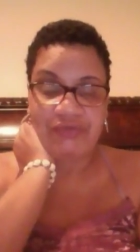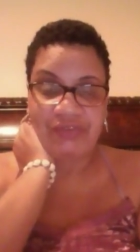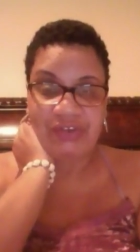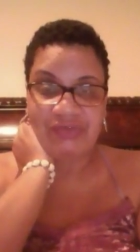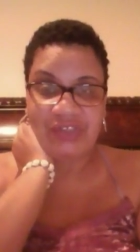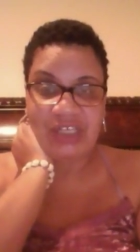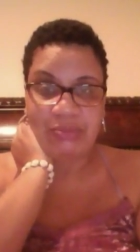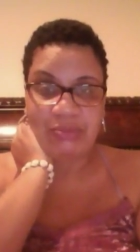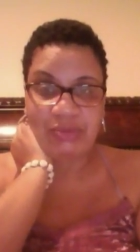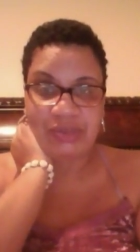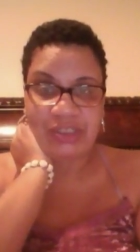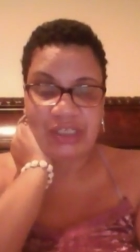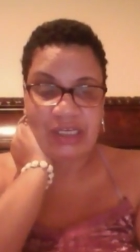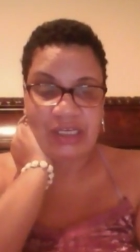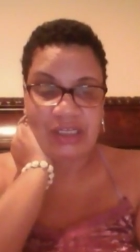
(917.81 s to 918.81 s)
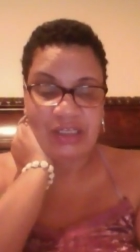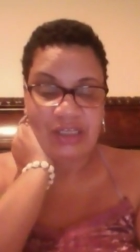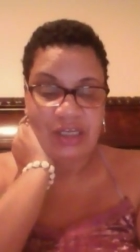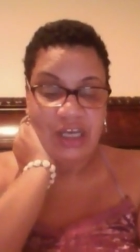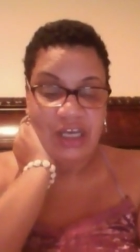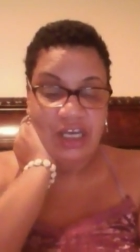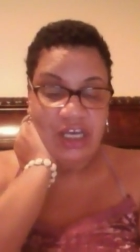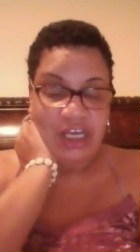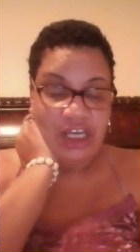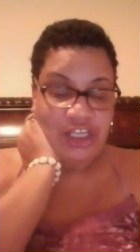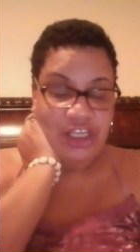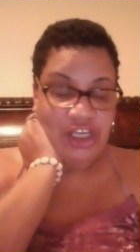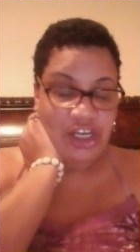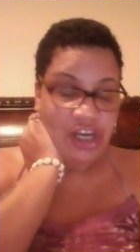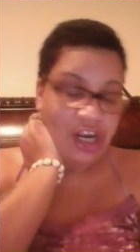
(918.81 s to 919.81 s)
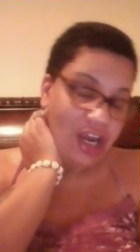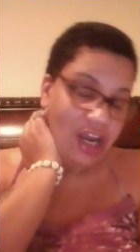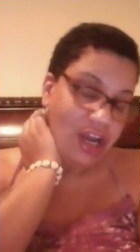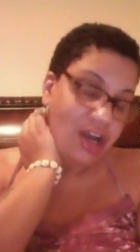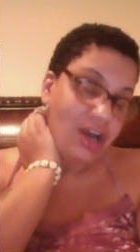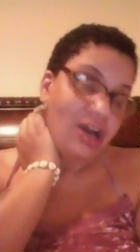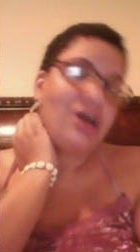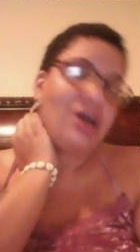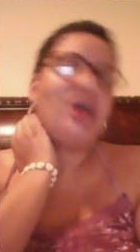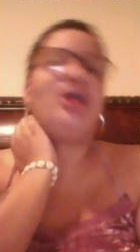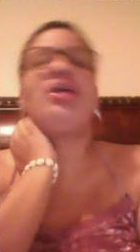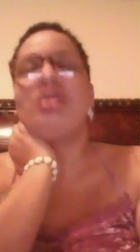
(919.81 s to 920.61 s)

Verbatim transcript: 15%. Your girl